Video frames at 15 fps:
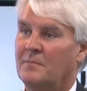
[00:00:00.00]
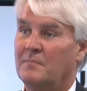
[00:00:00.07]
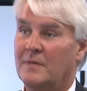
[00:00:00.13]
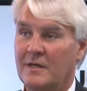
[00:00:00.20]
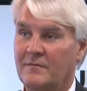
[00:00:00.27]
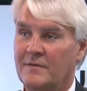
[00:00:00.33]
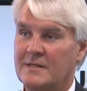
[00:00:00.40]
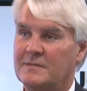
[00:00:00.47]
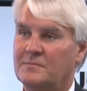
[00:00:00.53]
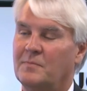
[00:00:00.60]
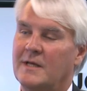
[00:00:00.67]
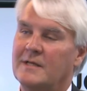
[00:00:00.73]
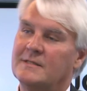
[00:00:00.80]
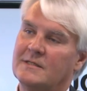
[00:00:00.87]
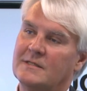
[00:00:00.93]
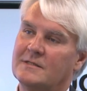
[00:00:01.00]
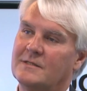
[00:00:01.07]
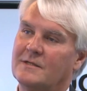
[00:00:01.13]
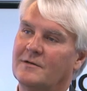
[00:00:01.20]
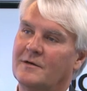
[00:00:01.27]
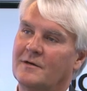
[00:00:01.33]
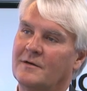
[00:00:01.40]
Many of these places
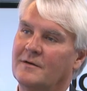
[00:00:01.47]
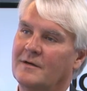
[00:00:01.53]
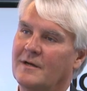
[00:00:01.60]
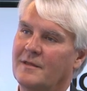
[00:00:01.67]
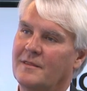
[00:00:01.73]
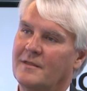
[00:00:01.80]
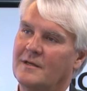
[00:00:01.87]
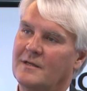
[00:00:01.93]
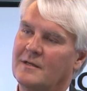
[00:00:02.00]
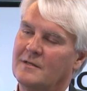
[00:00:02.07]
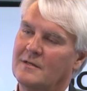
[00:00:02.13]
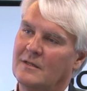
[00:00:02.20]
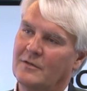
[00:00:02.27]
are, I think,